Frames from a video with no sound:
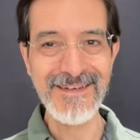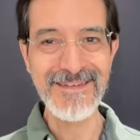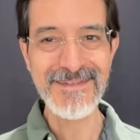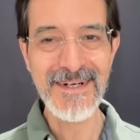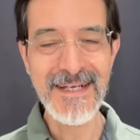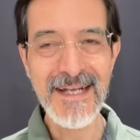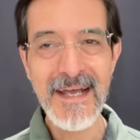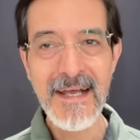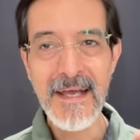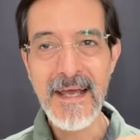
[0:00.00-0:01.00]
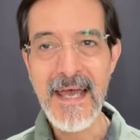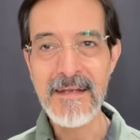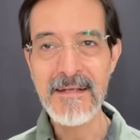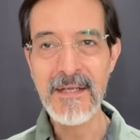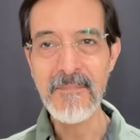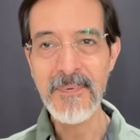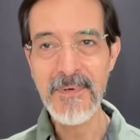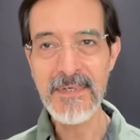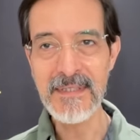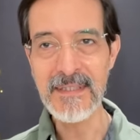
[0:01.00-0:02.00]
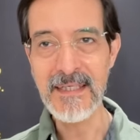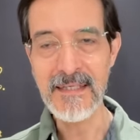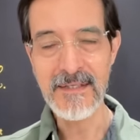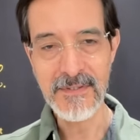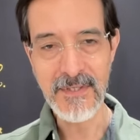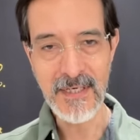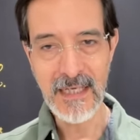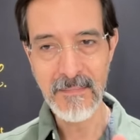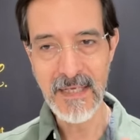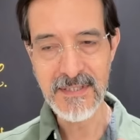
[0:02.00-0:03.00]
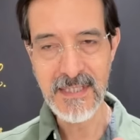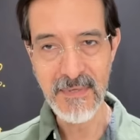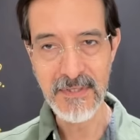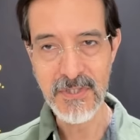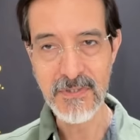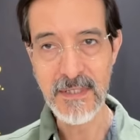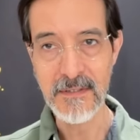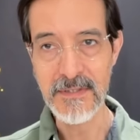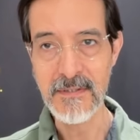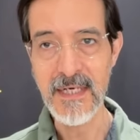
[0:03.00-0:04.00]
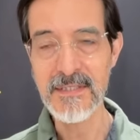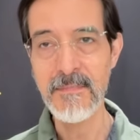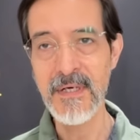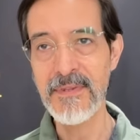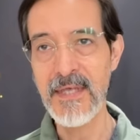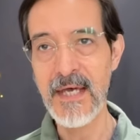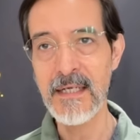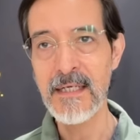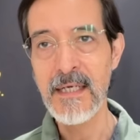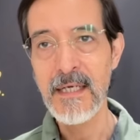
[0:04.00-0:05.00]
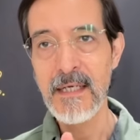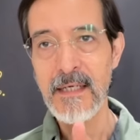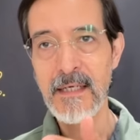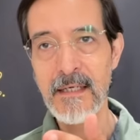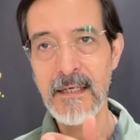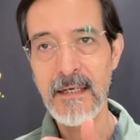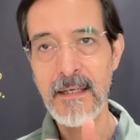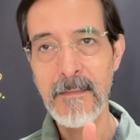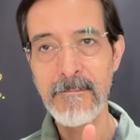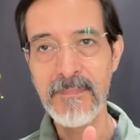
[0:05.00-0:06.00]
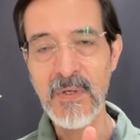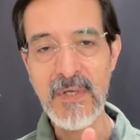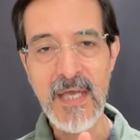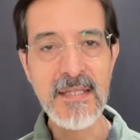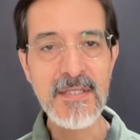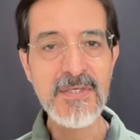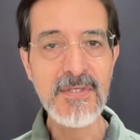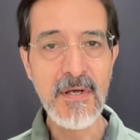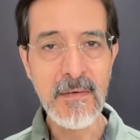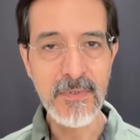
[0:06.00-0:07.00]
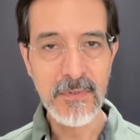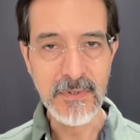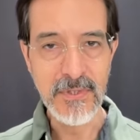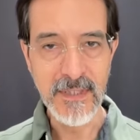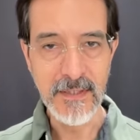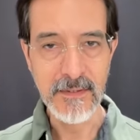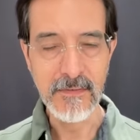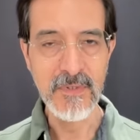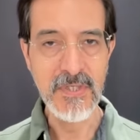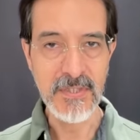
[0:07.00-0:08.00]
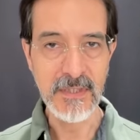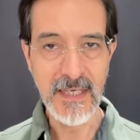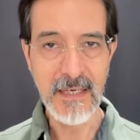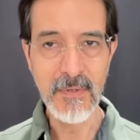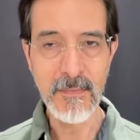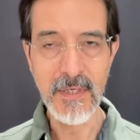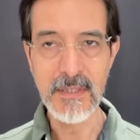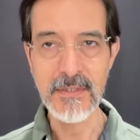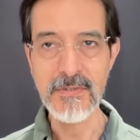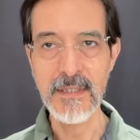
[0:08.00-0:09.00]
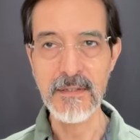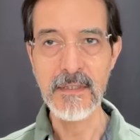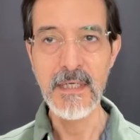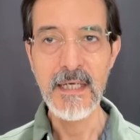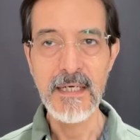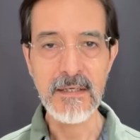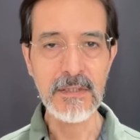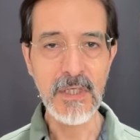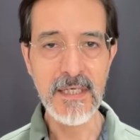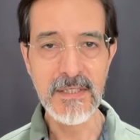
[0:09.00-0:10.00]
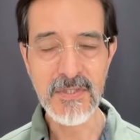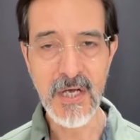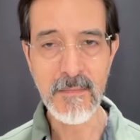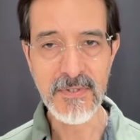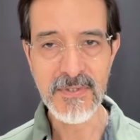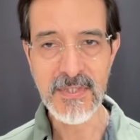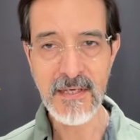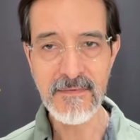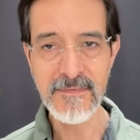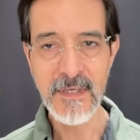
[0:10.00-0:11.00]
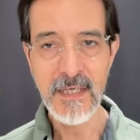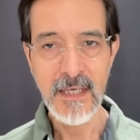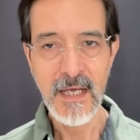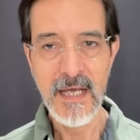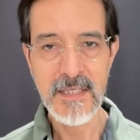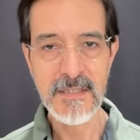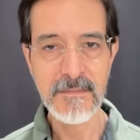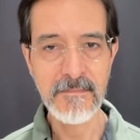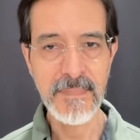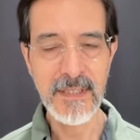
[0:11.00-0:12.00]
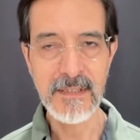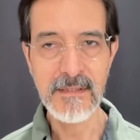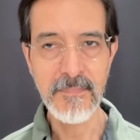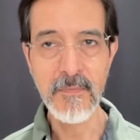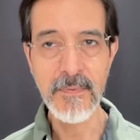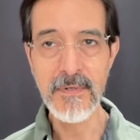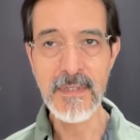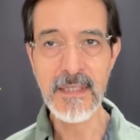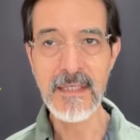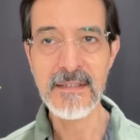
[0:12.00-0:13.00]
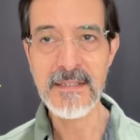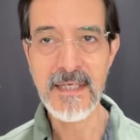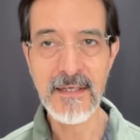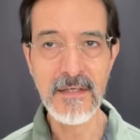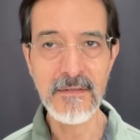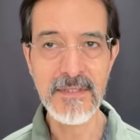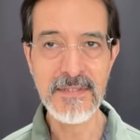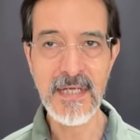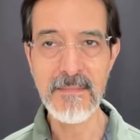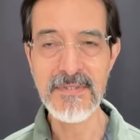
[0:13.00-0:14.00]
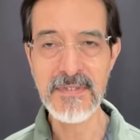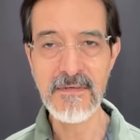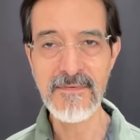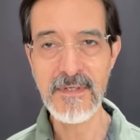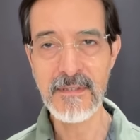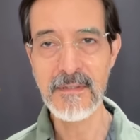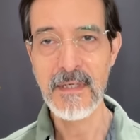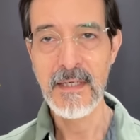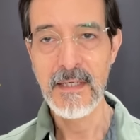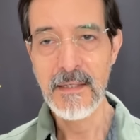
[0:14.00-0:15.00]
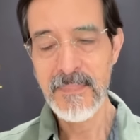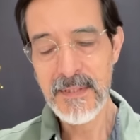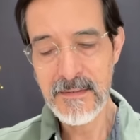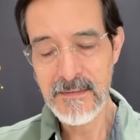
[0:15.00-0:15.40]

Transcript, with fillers: years, right? And importantly, you're talking about some of the triggers. You asked about that um, we had the Sahm rule triggered, which is a labor market trigger. Now, Claudia Sahm herself has been poo pooing it and saying, oh, this time it's different. But